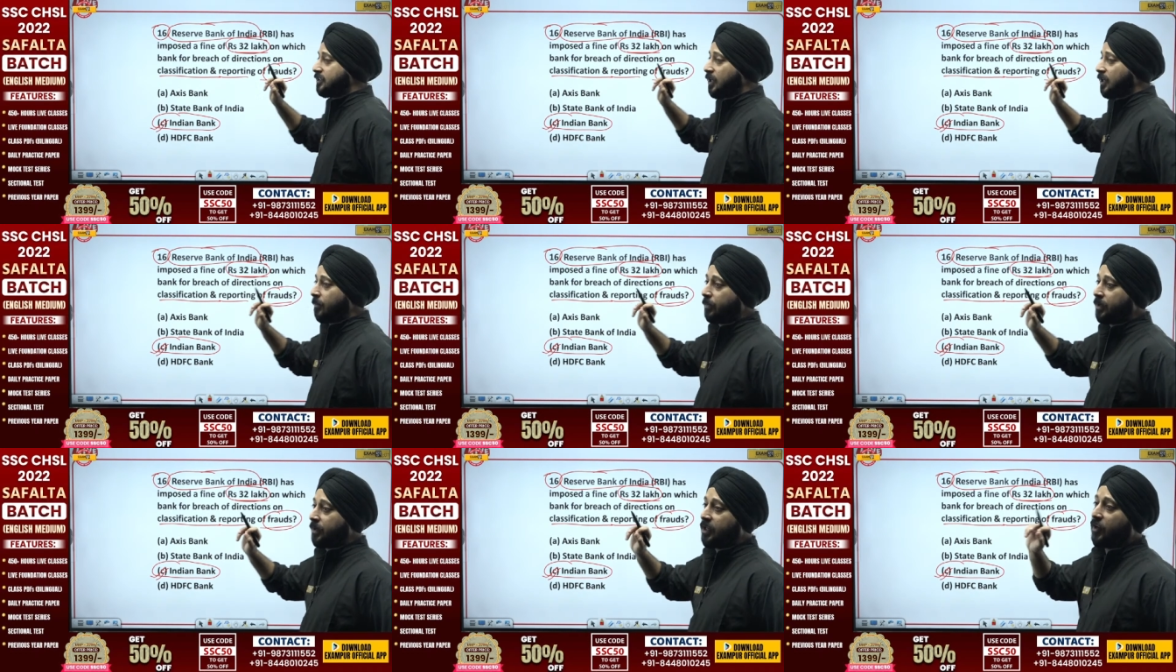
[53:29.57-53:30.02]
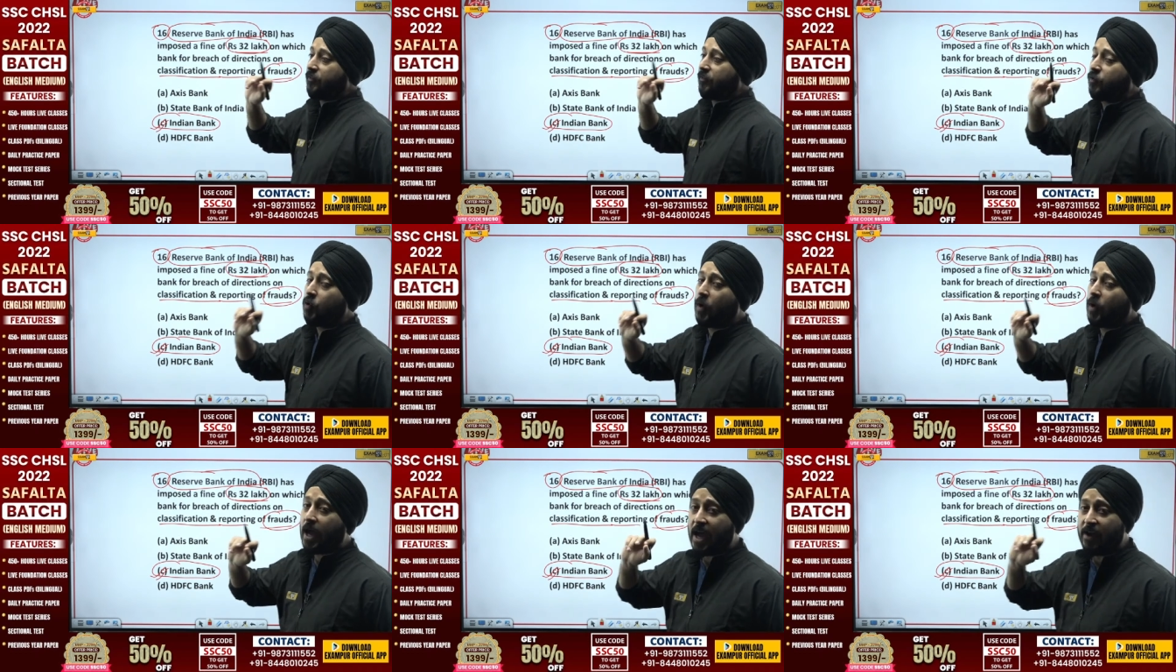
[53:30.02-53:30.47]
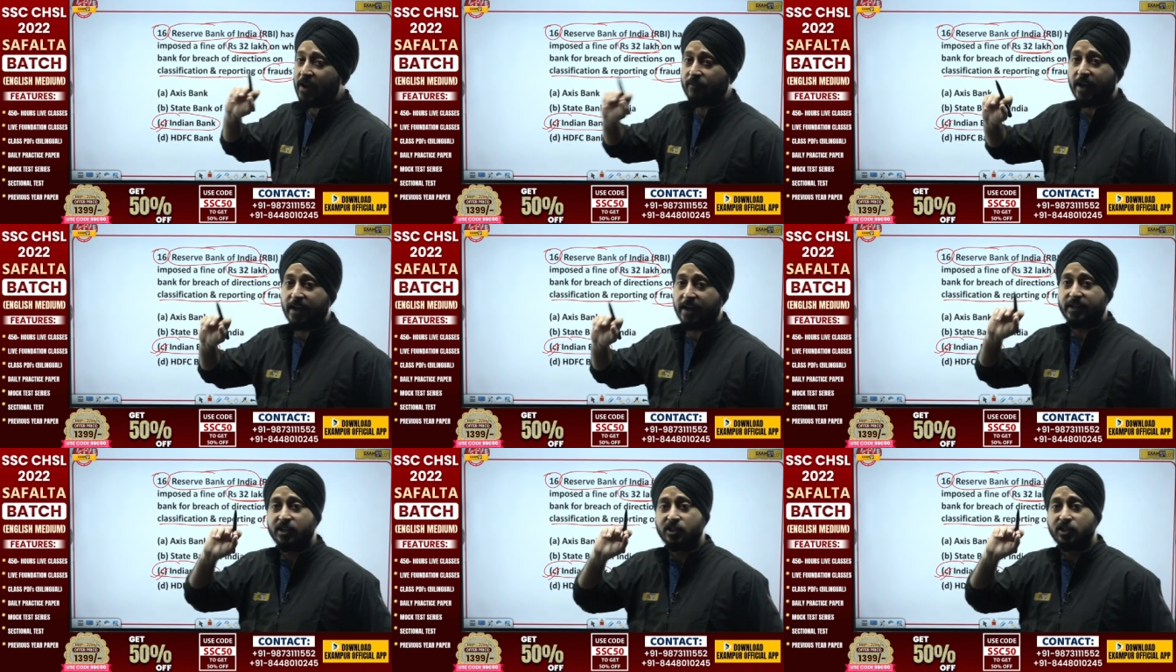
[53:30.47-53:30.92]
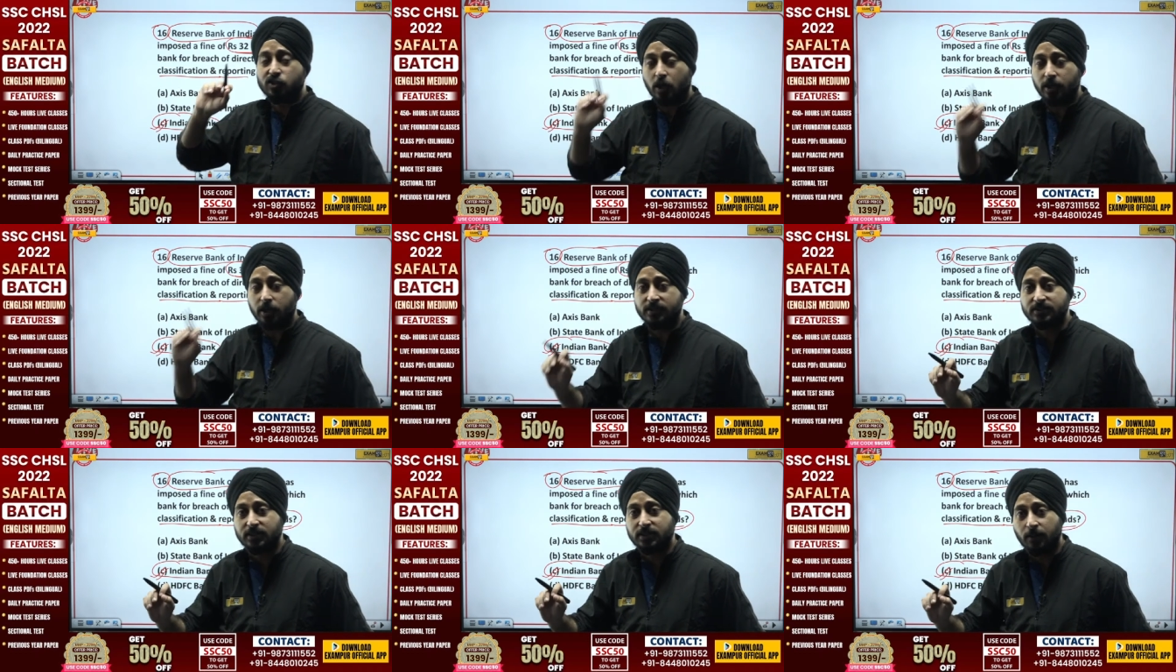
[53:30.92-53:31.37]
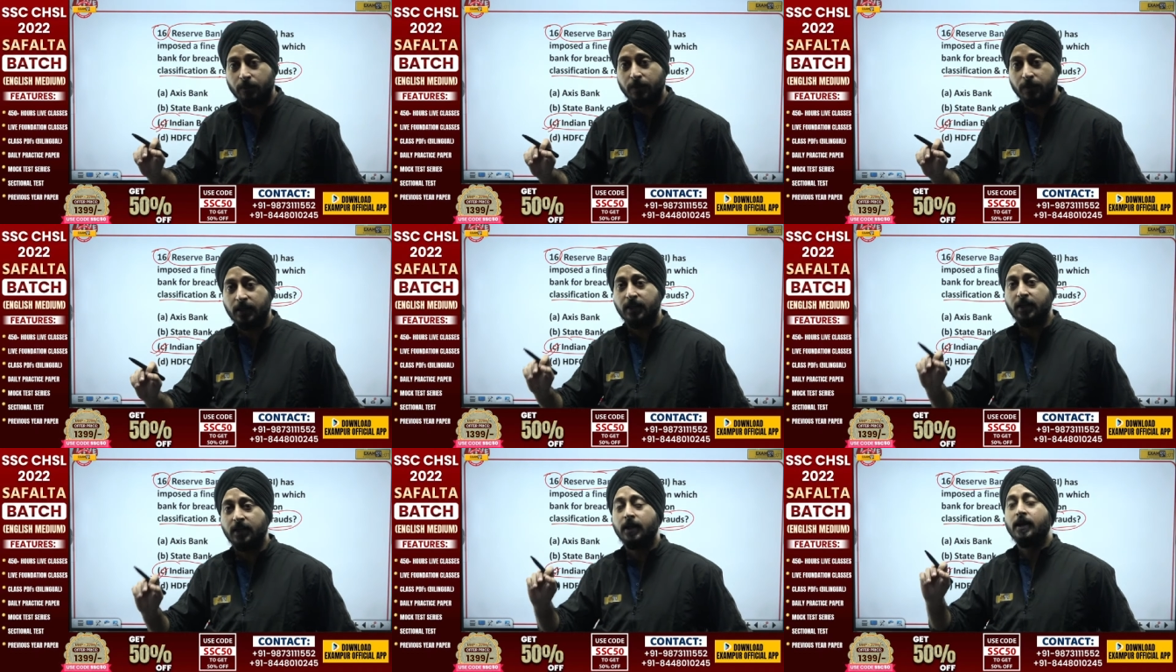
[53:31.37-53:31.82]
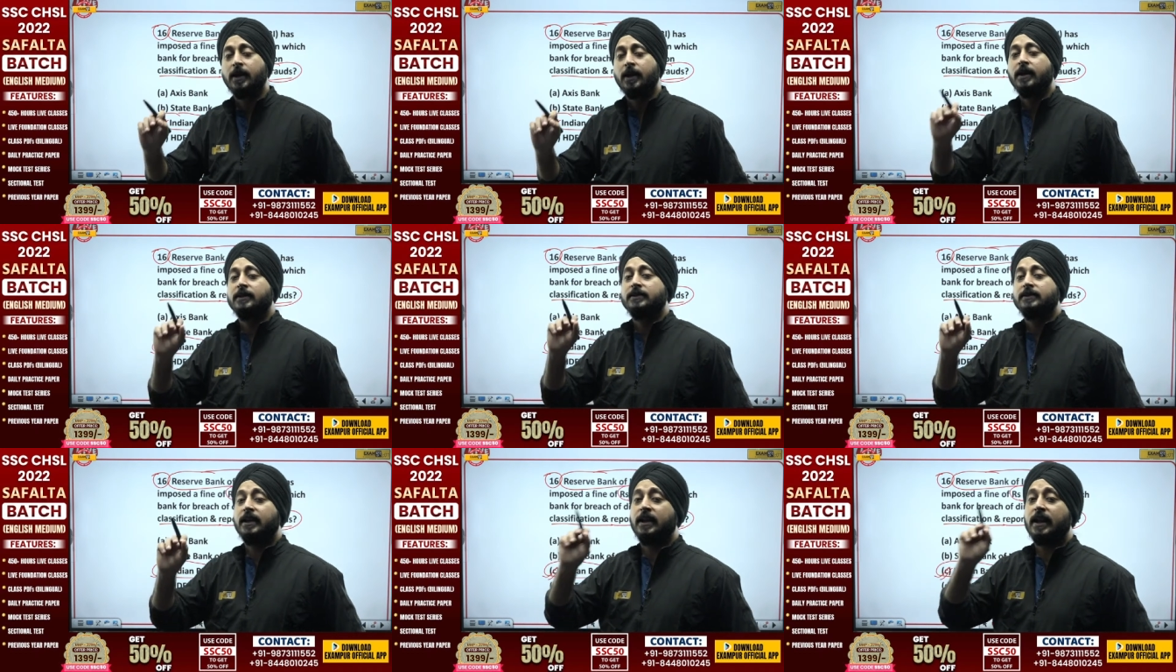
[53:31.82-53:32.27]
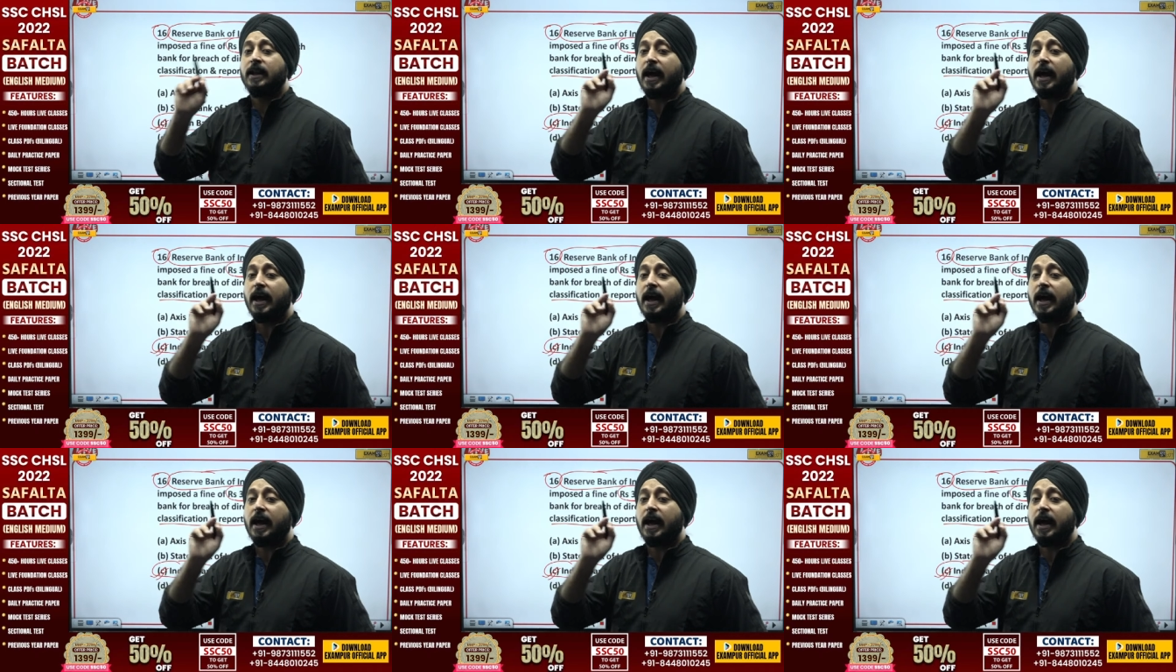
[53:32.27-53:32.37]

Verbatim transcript: company, if you have an insurance company, then